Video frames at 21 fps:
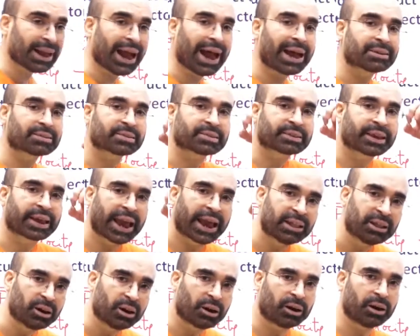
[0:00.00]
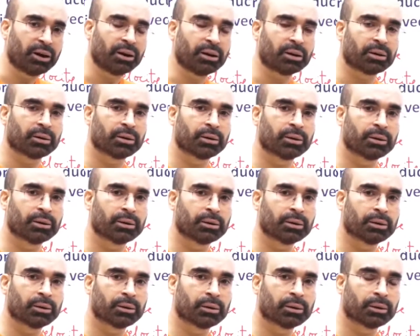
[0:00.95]
as scalar,
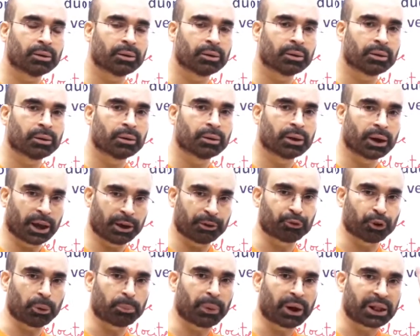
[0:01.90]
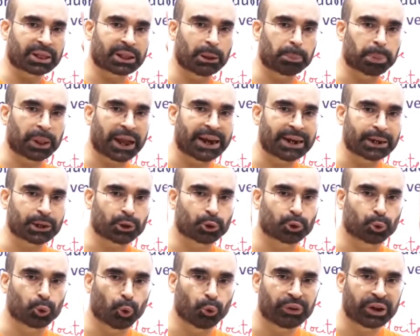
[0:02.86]
if you are multiplying
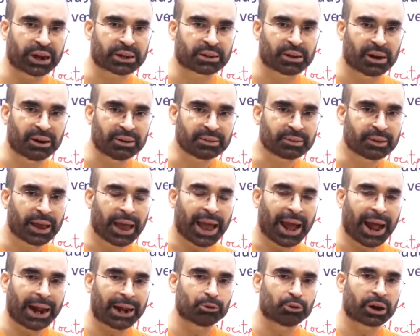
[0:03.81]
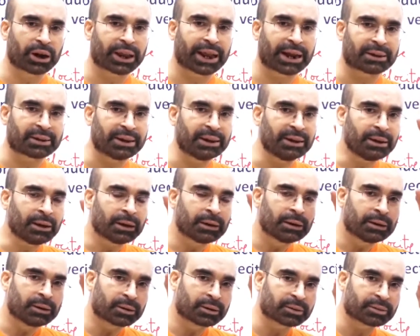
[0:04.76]
two vectors and you are getting
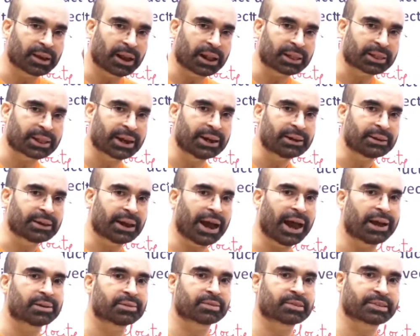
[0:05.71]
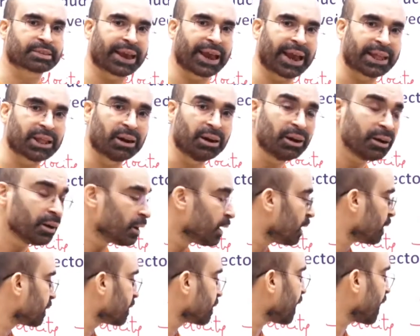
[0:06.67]
resultant as scalar,
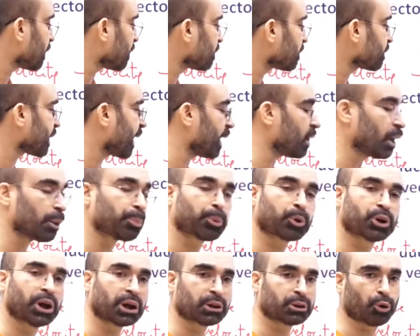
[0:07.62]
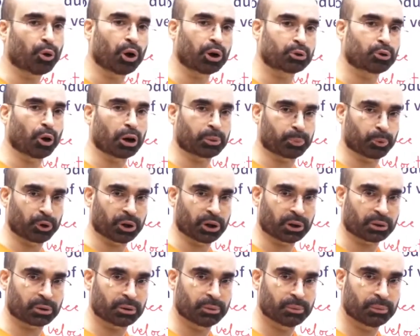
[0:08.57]
that is scalar product or dot
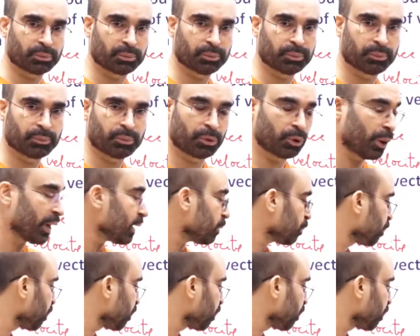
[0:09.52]
product, right?